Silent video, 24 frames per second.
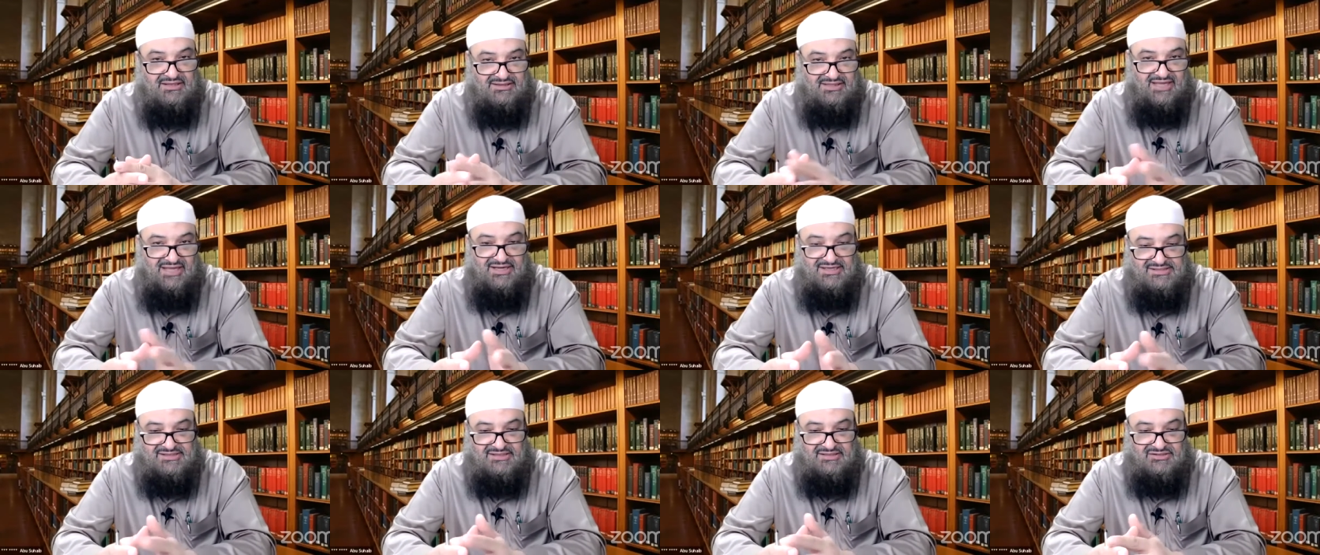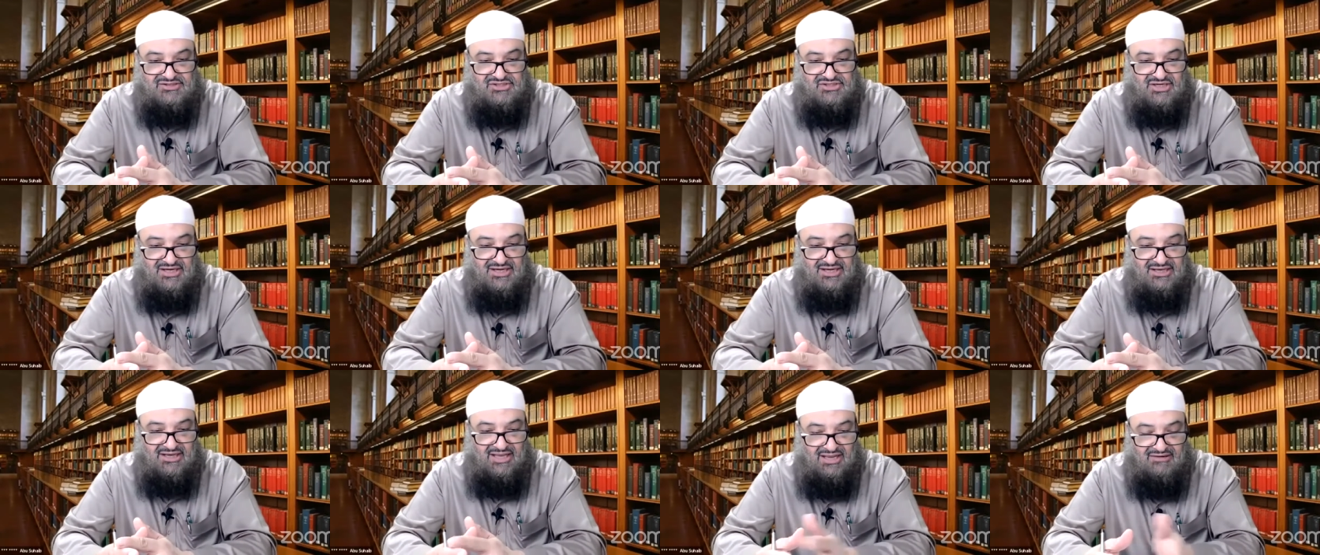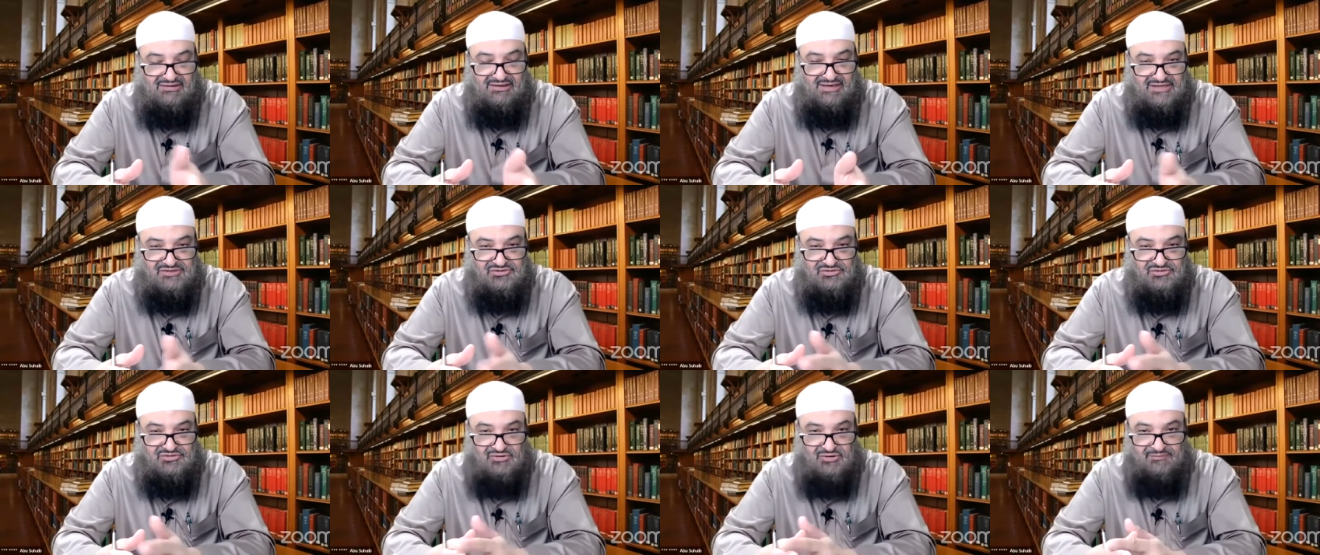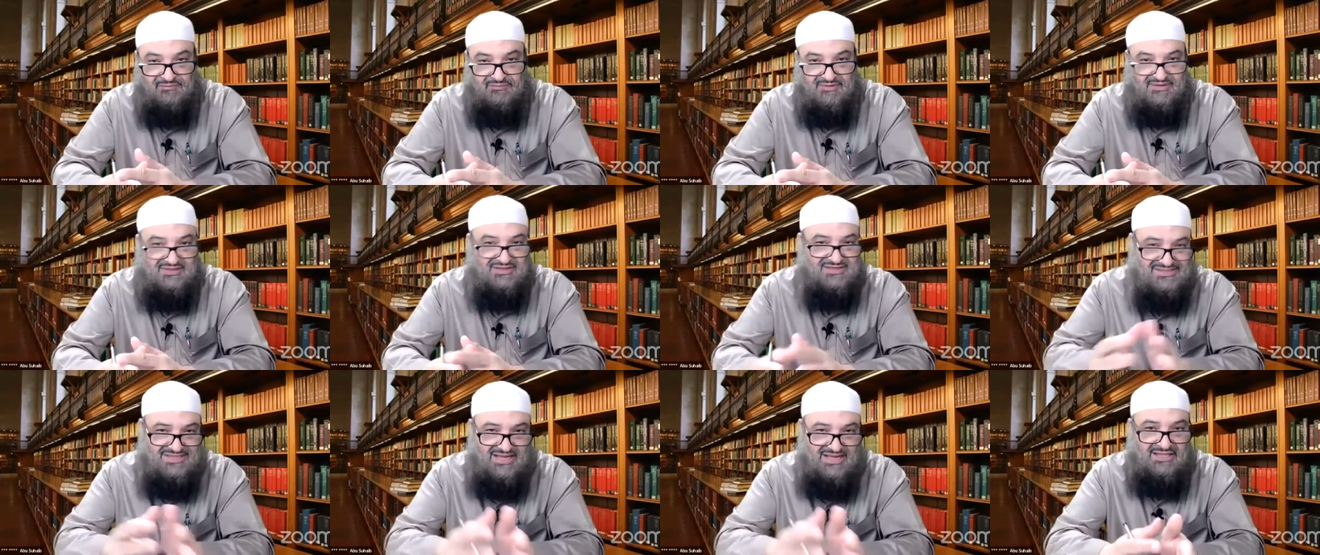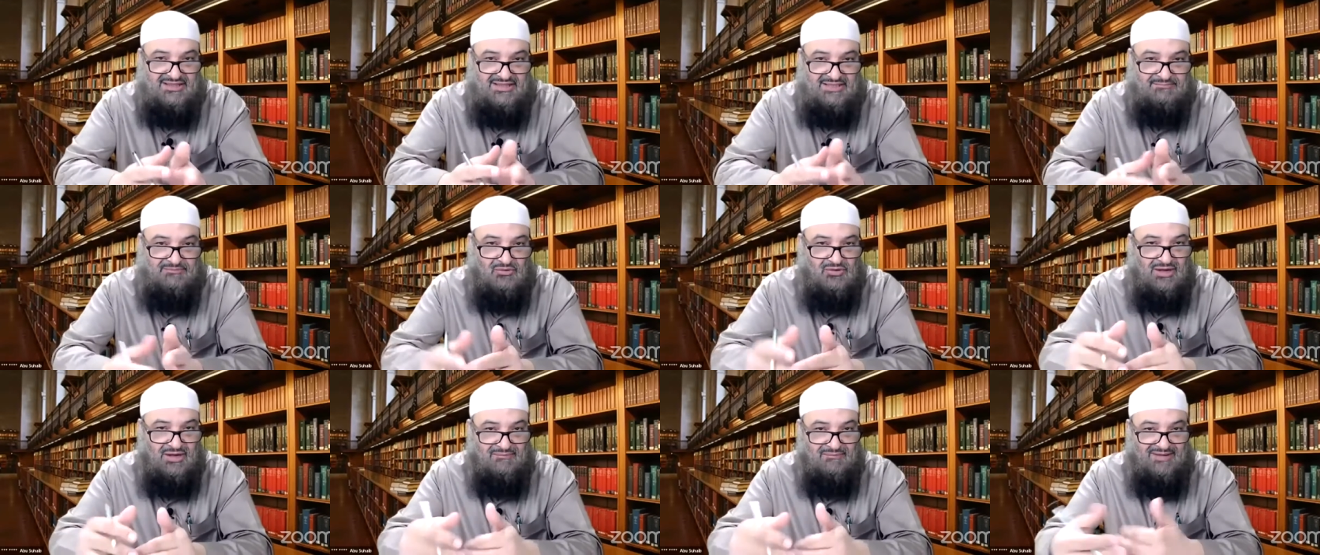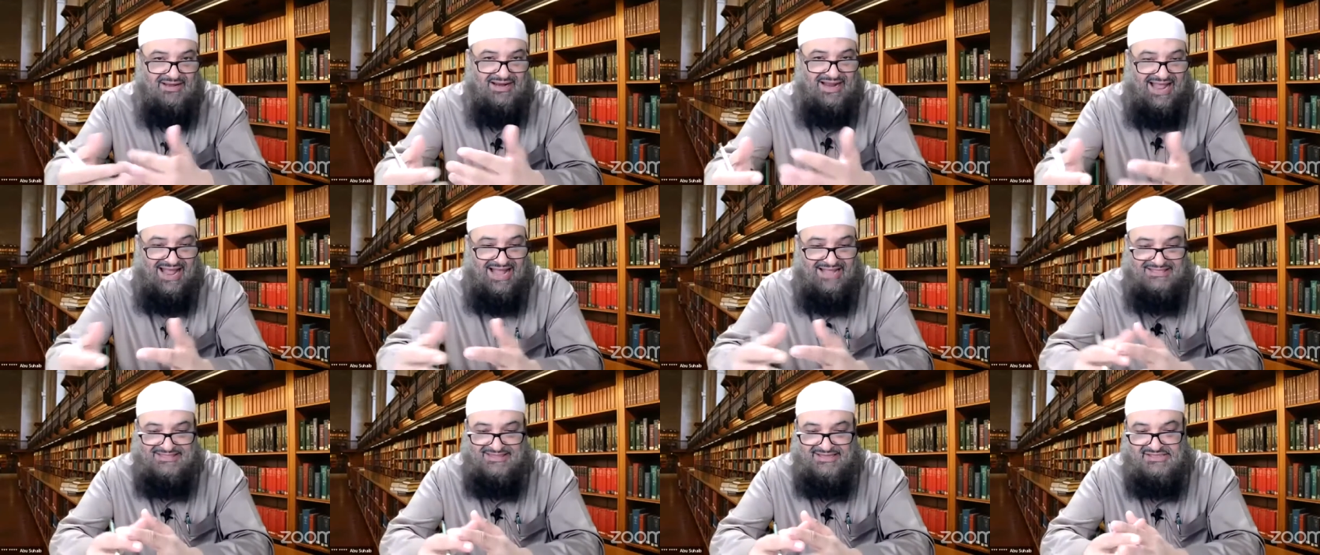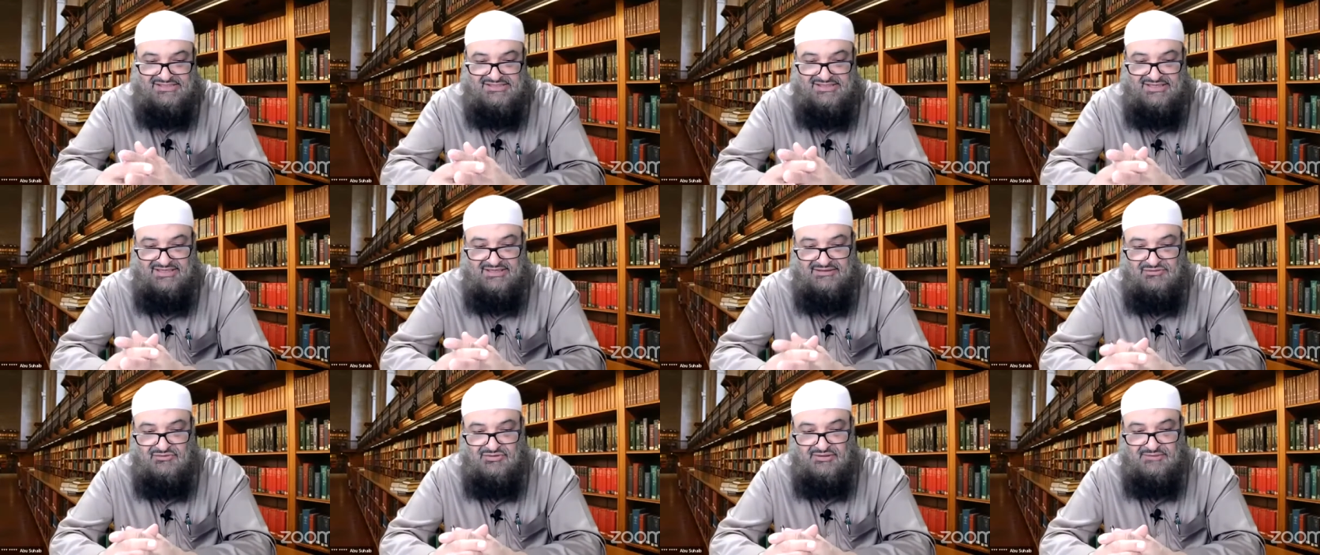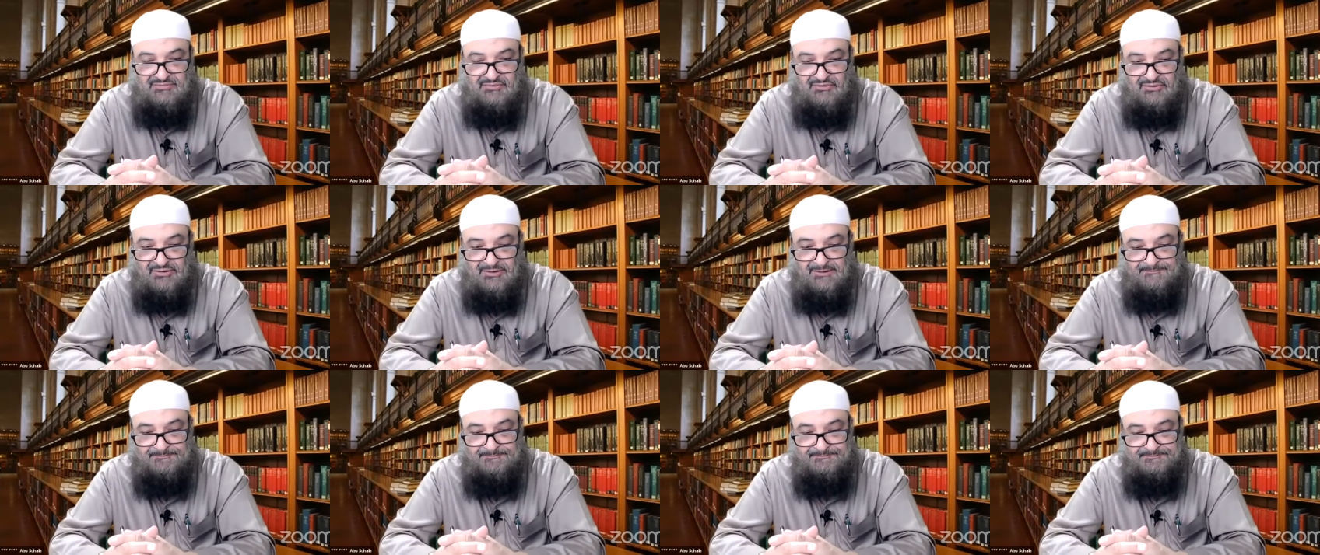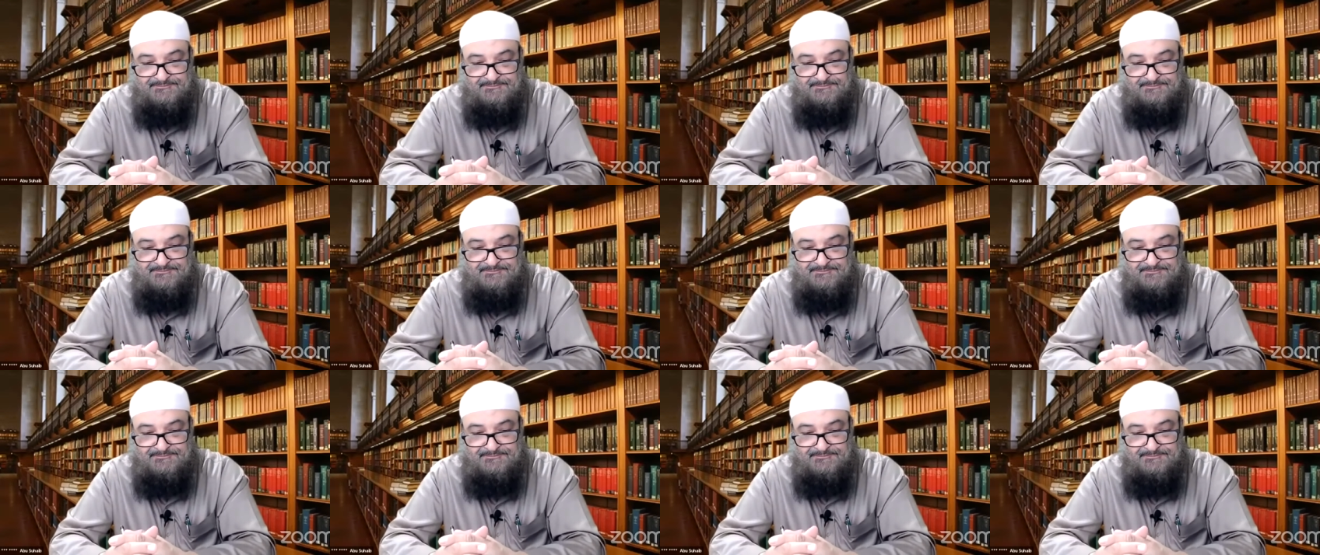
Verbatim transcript: That is, inshallah, later on. But it's not in the book. I'm going to add things here to the book.